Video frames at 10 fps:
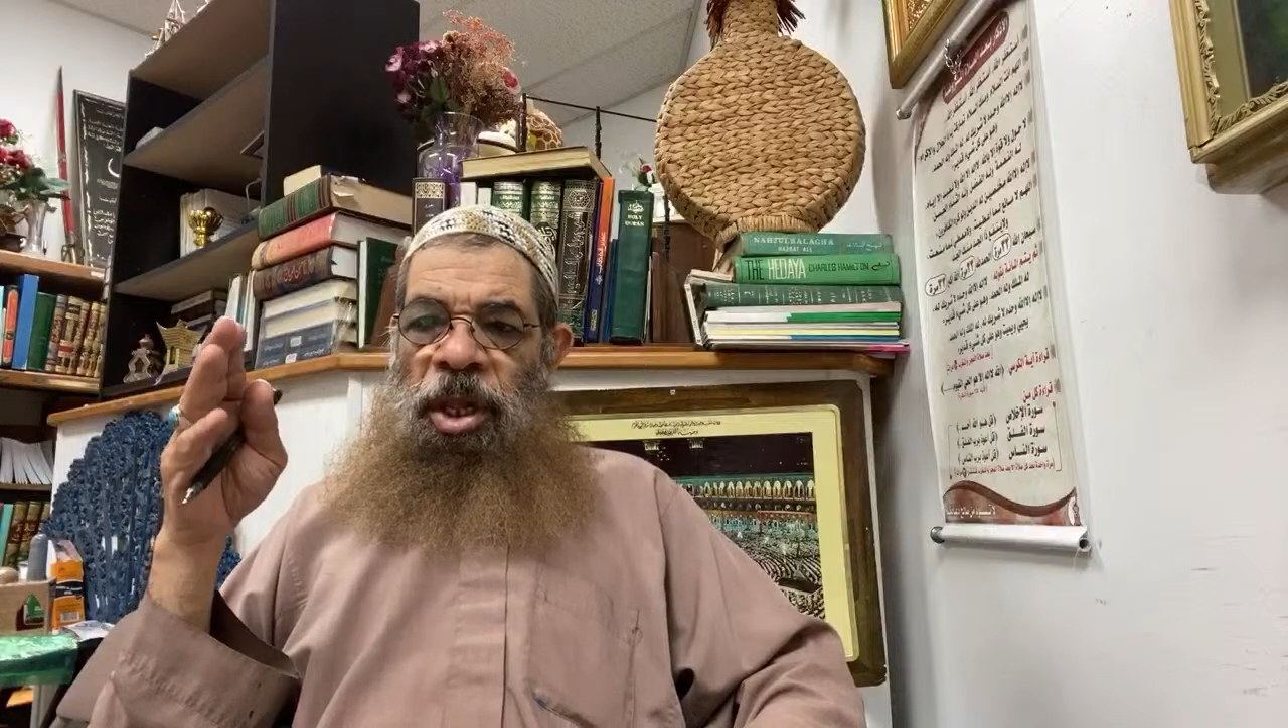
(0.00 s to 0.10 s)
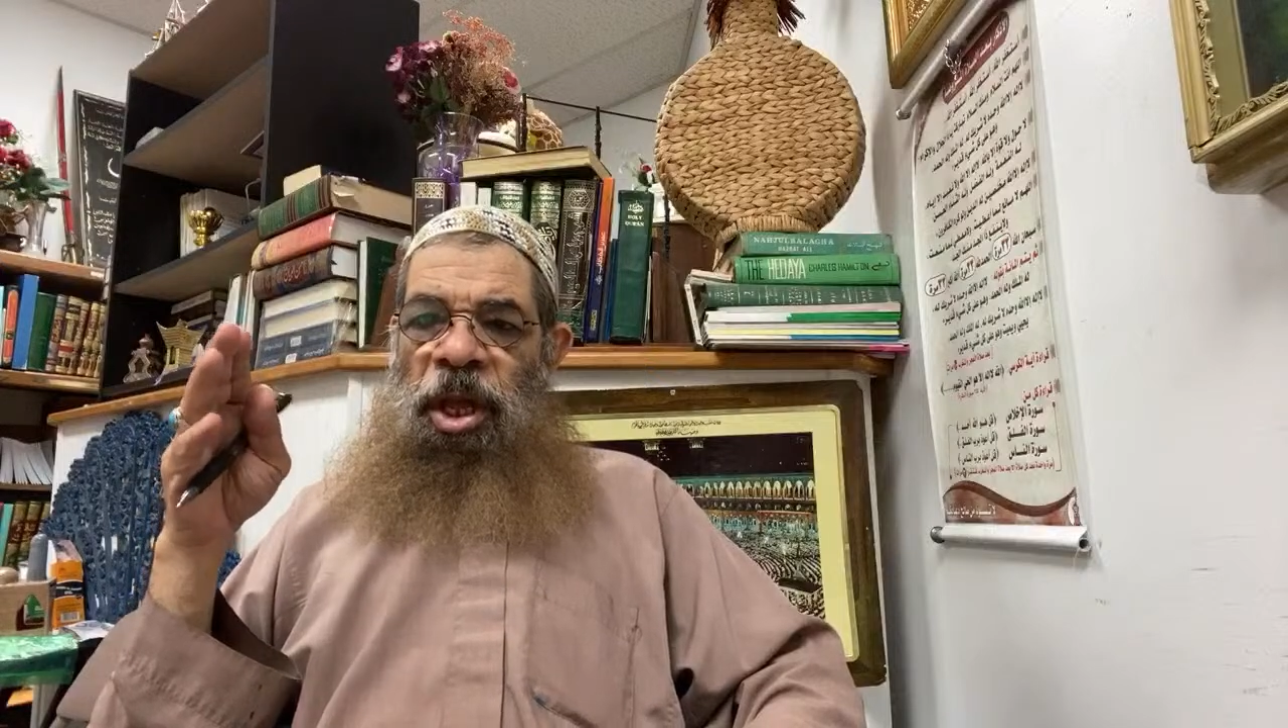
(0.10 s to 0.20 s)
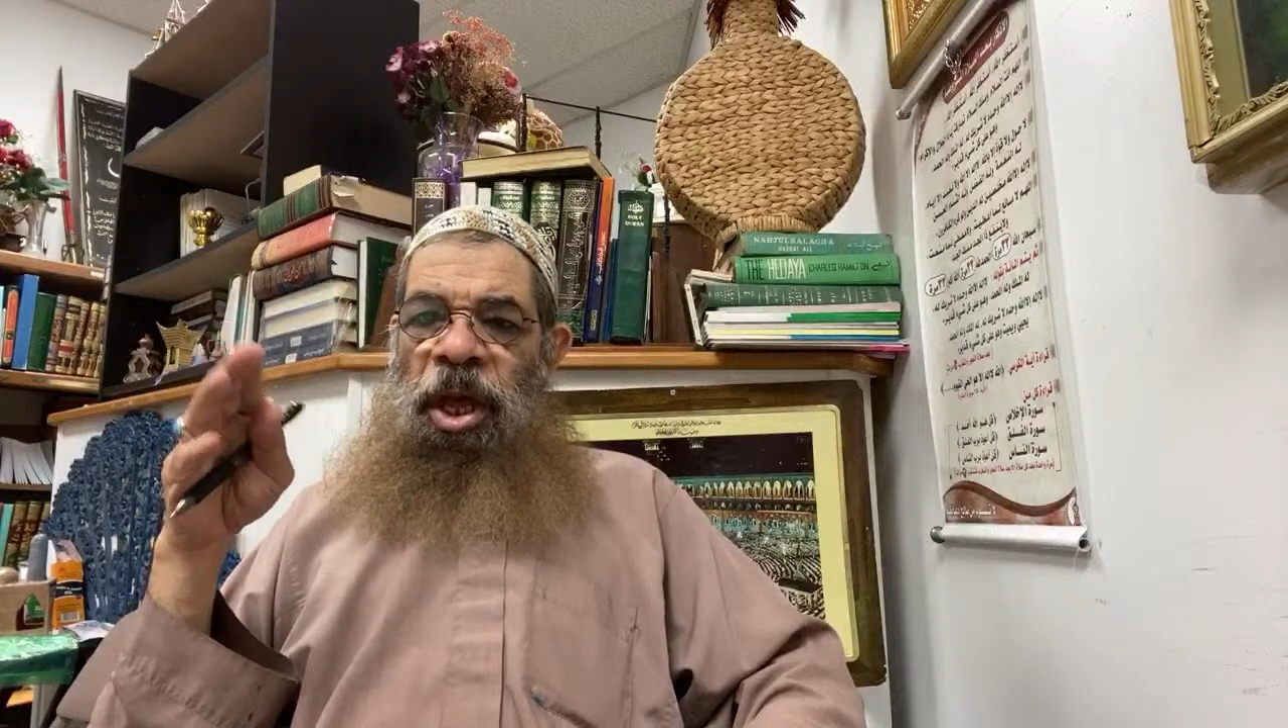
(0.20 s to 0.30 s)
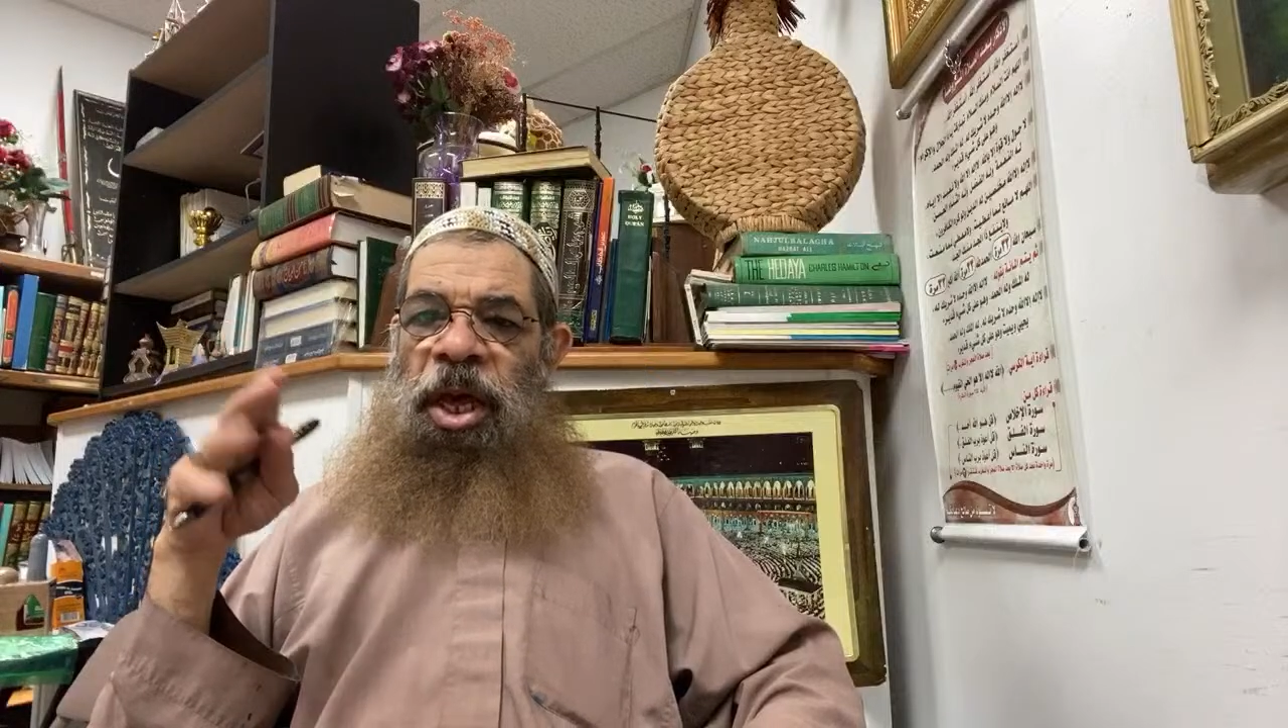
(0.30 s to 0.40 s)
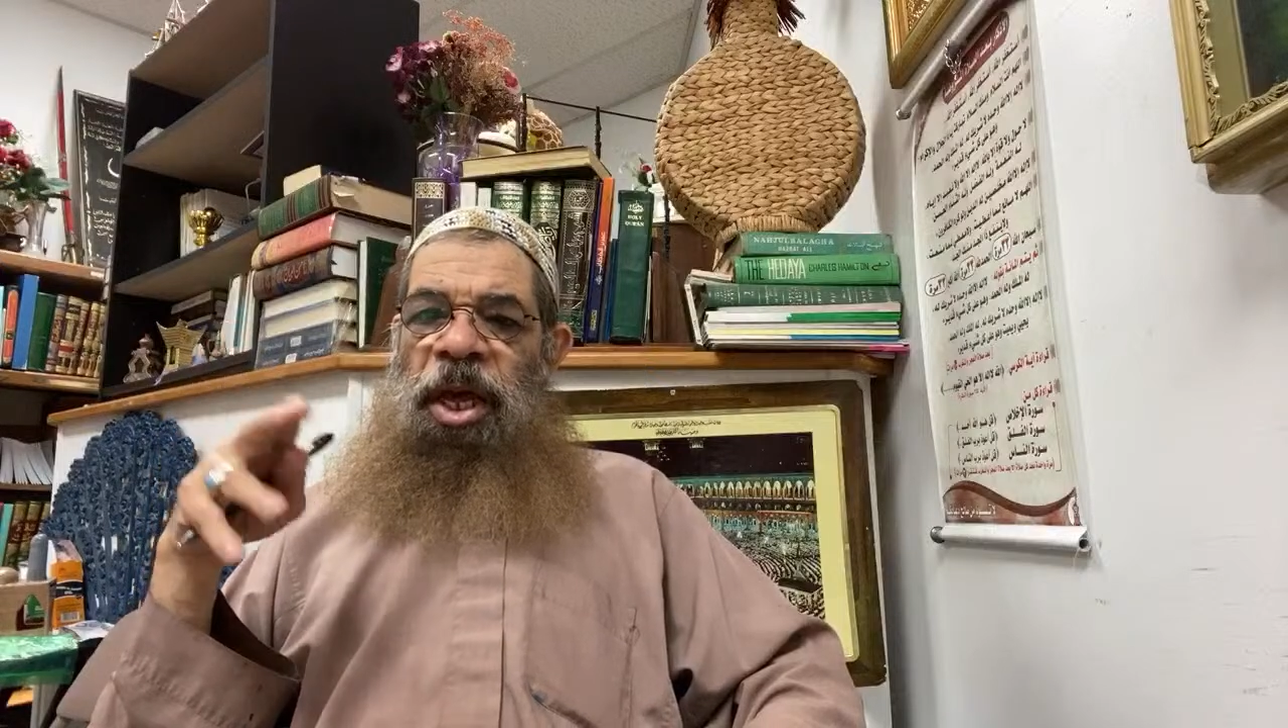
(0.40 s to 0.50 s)

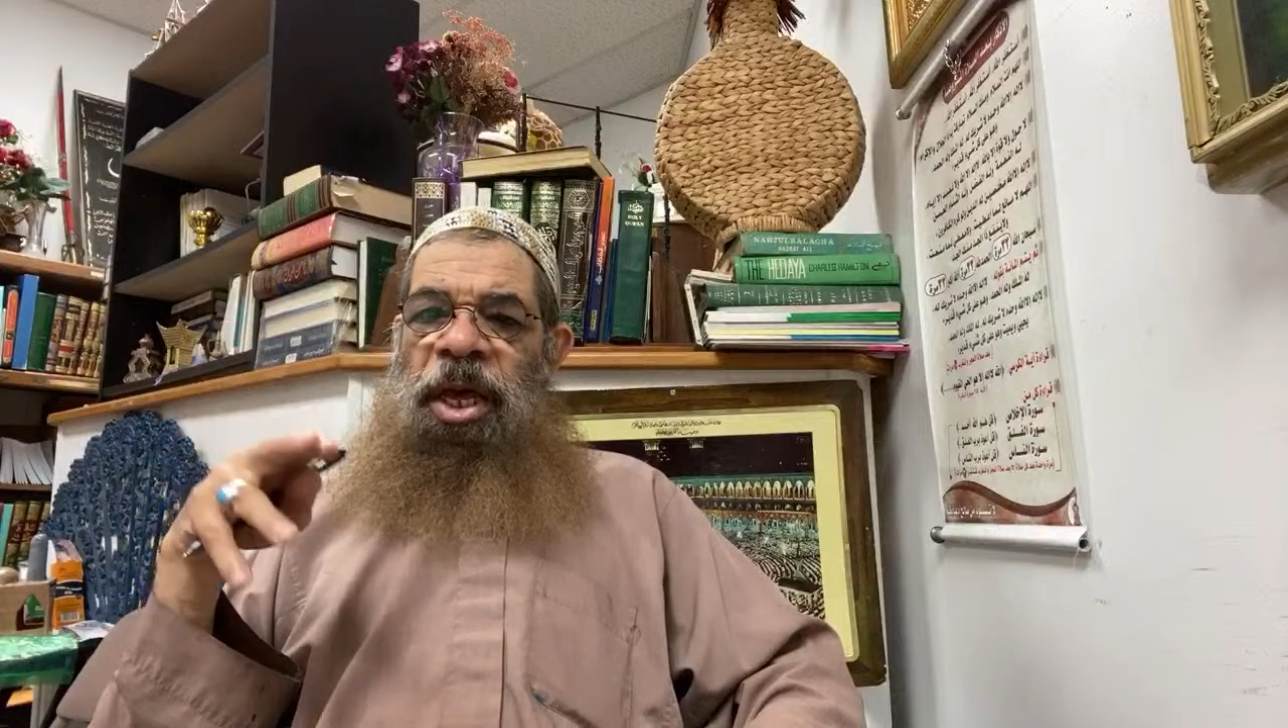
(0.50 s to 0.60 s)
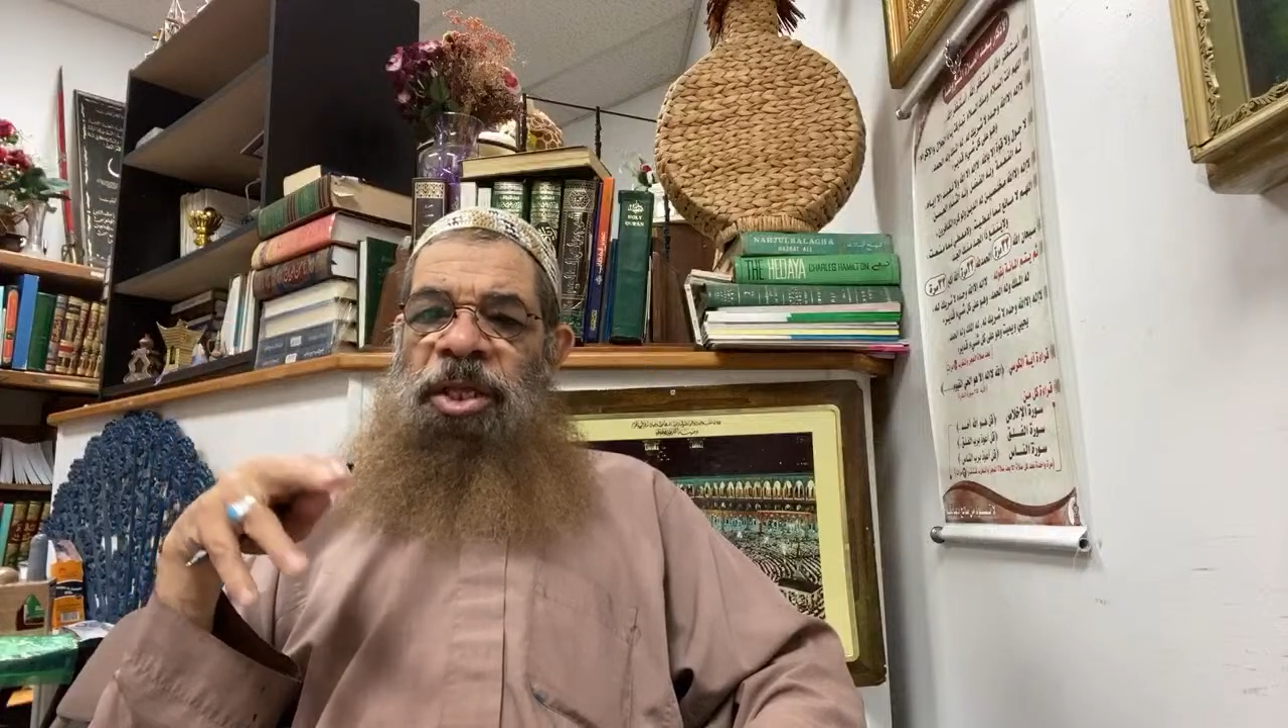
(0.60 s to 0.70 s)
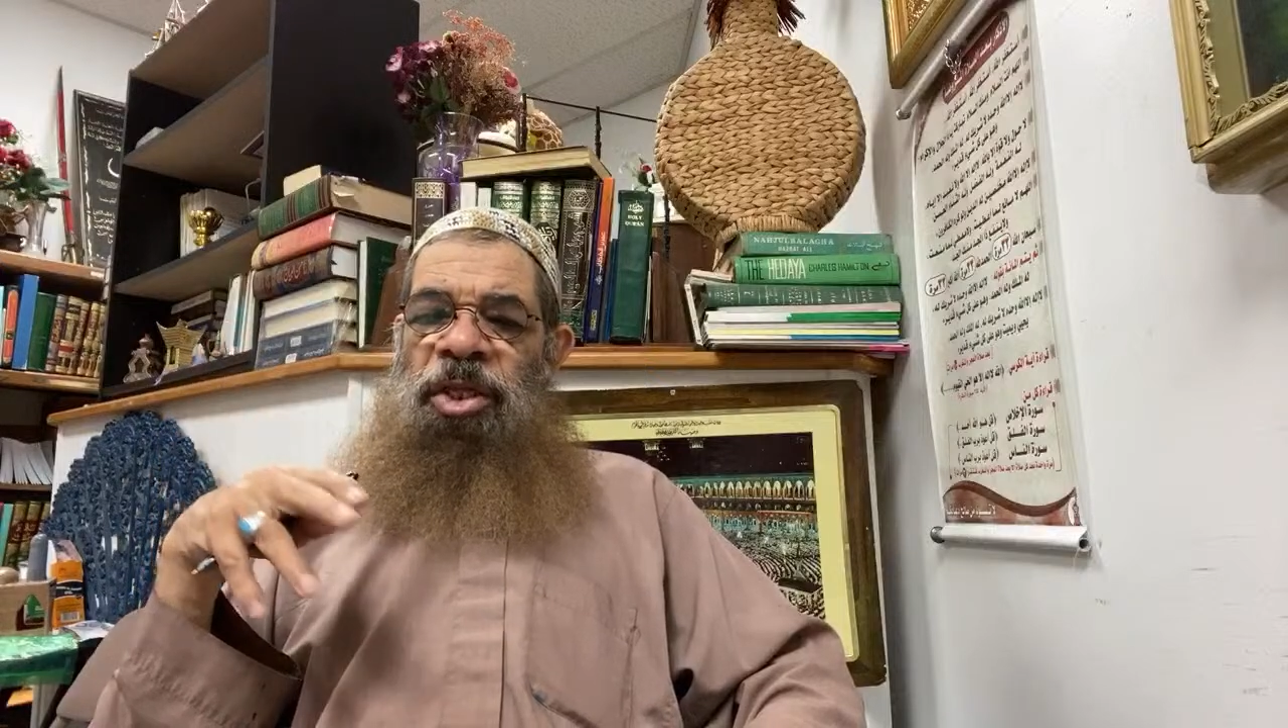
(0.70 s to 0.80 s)
and